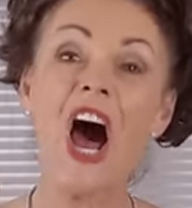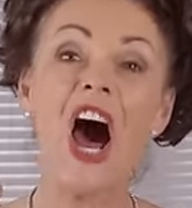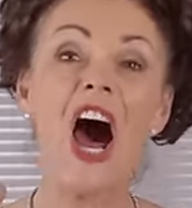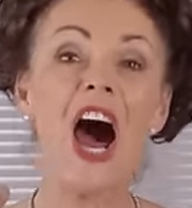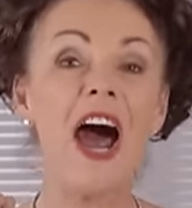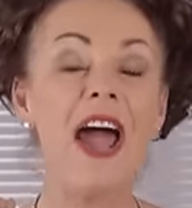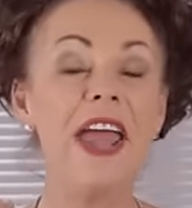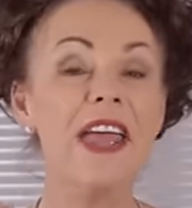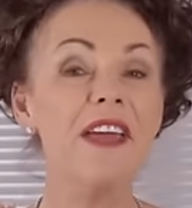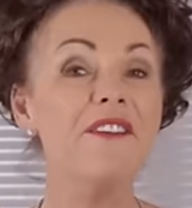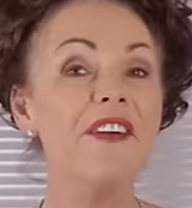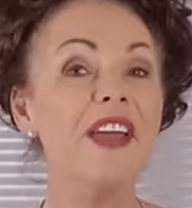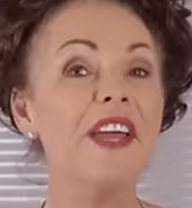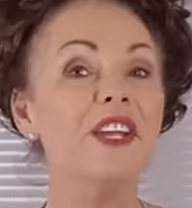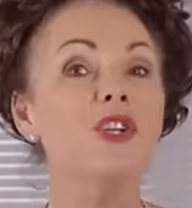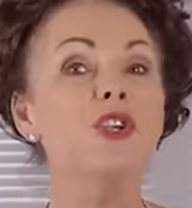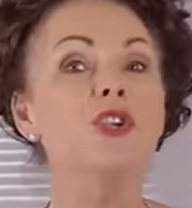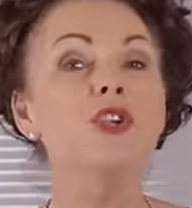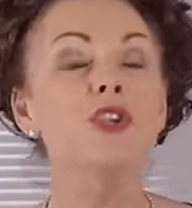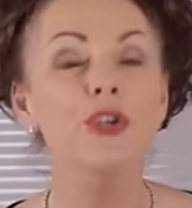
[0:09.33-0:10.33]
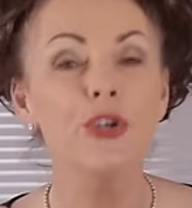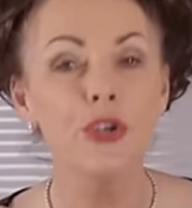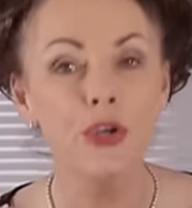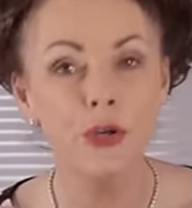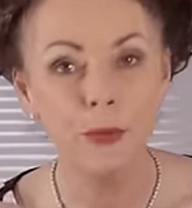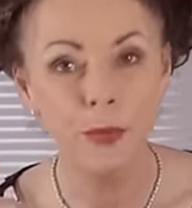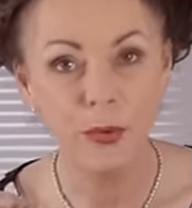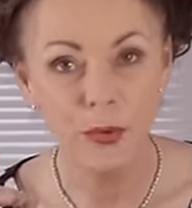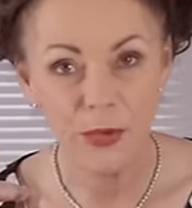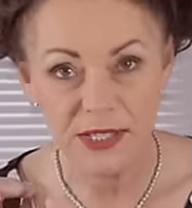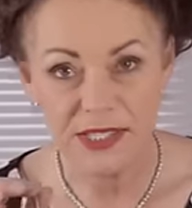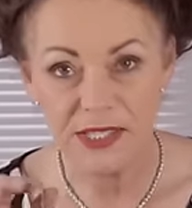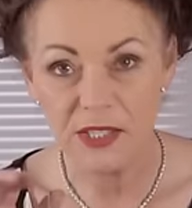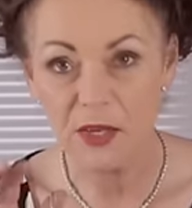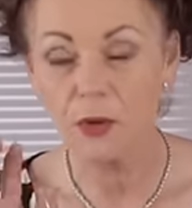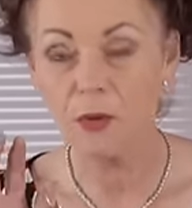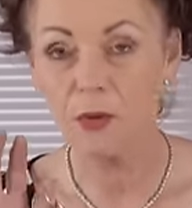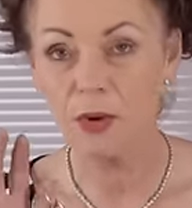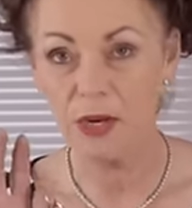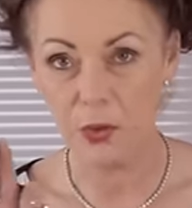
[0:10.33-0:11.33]
I have had numerous
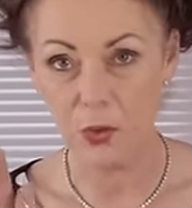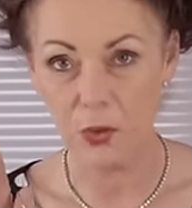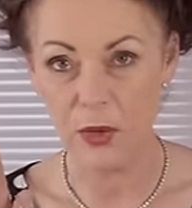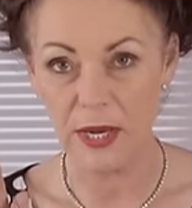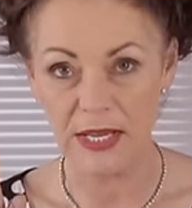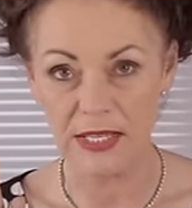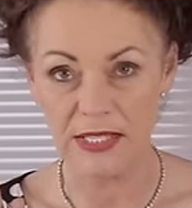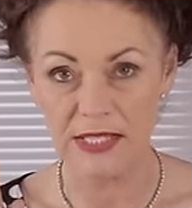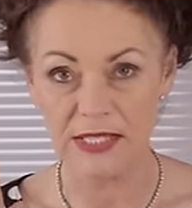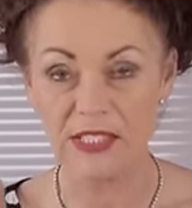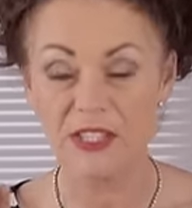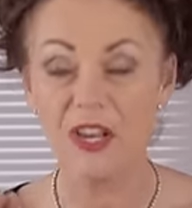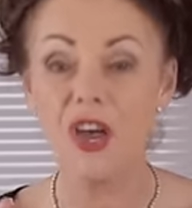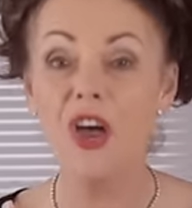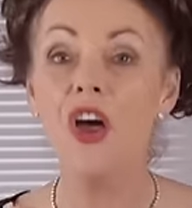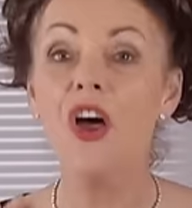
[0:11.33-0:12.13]
requests